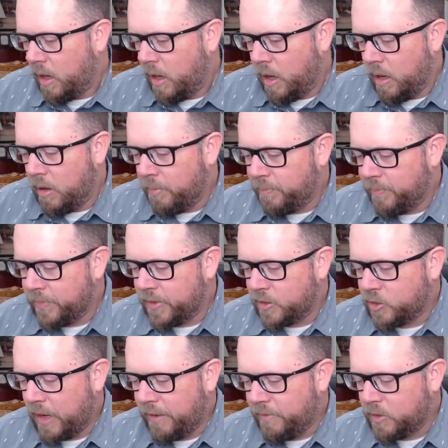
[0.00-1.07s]
Um, the
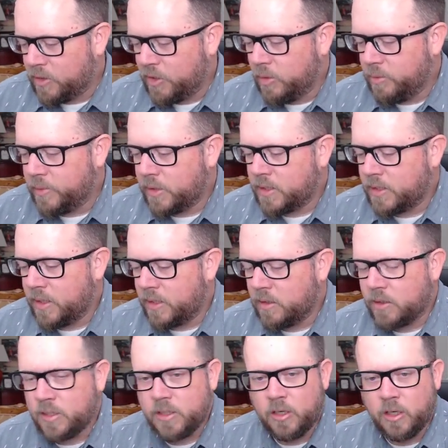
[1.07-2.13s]
Traveler's Notebook
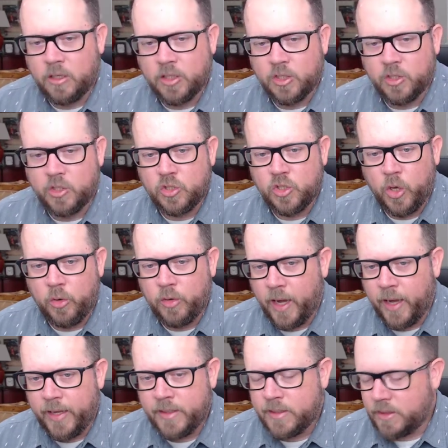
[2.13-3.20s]
stickers are just so
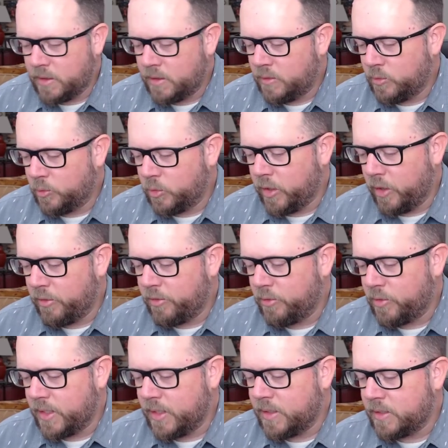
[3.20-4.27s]
nice. We'll go
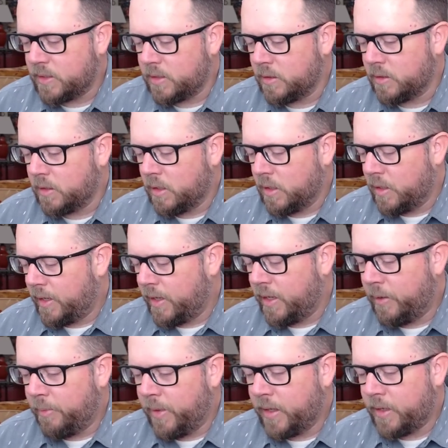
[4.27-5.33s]
through these in
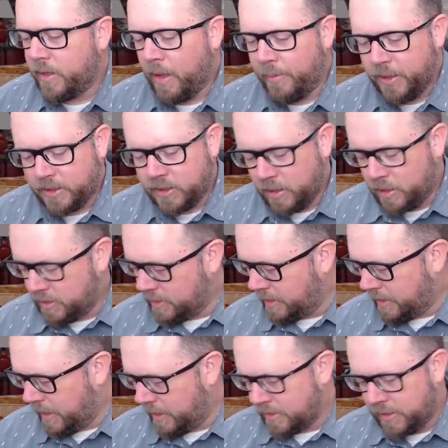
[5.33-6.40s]
a minute. I'm actually going to set
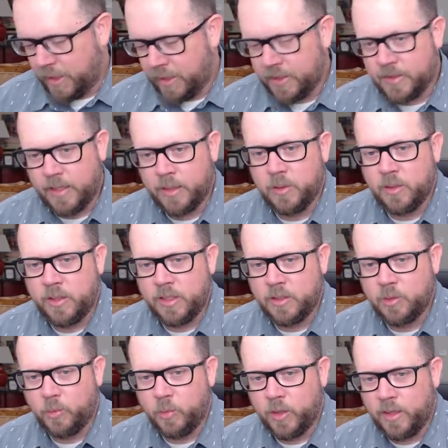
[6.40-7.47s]
that aside because
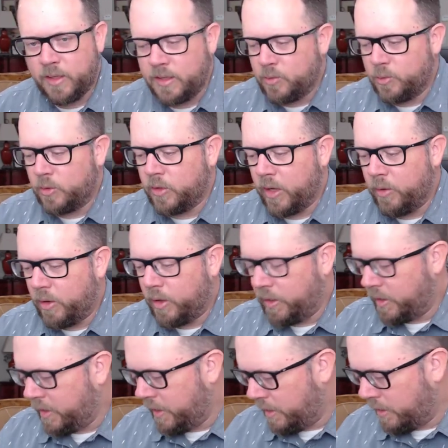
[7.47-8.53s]
these one of these will go
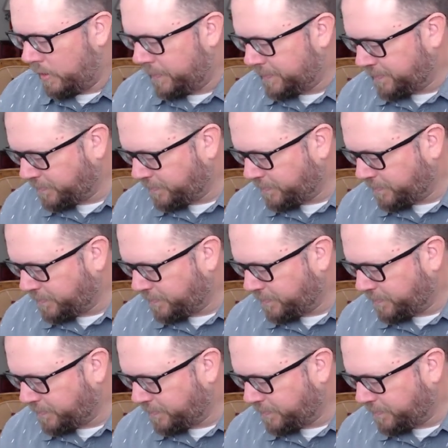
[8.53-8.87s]
on here.